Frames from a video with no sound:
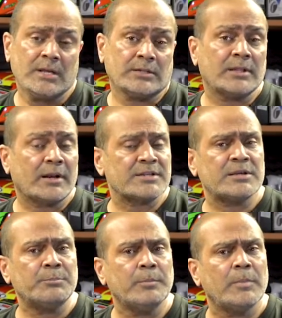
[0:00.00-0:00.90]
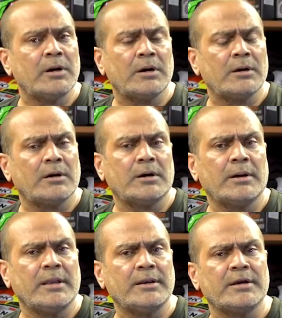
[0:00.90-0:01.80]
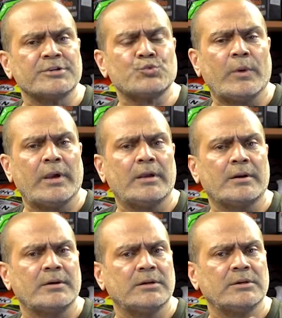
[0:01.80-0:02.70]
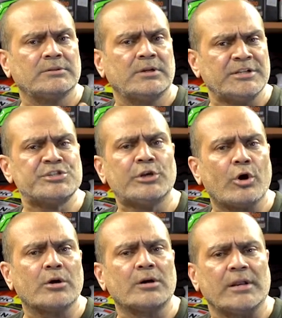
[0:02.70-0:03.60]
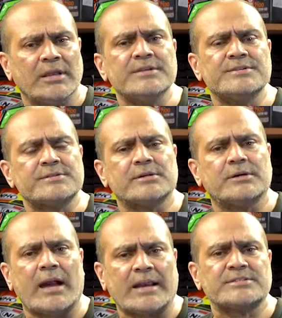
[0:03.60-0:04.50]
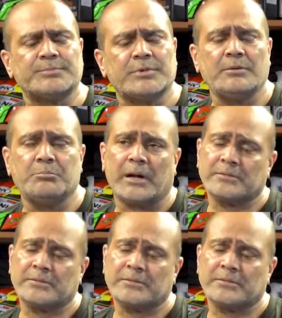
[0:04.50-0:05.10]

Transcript: There are some areas where the DigiLocker is accepted,